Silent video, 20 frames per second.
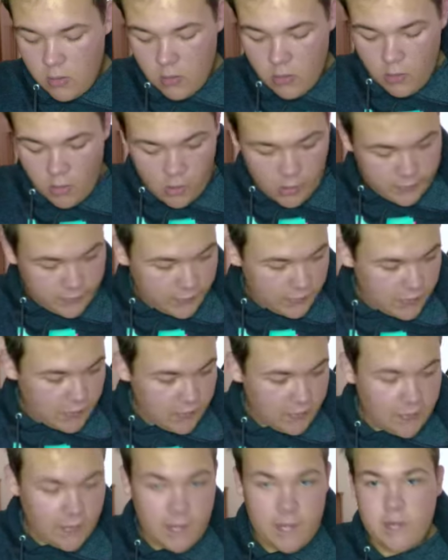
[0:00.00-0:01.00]
all the
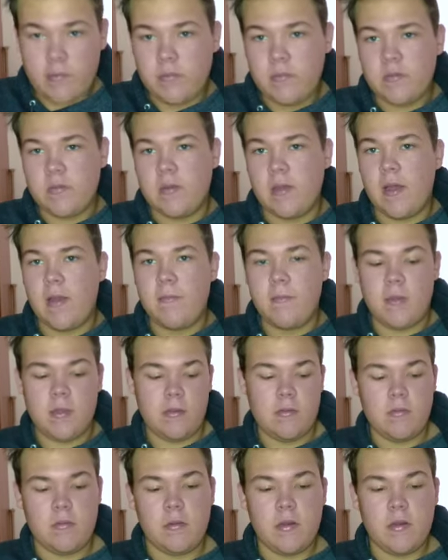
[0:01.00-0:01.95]
10 things. I mean,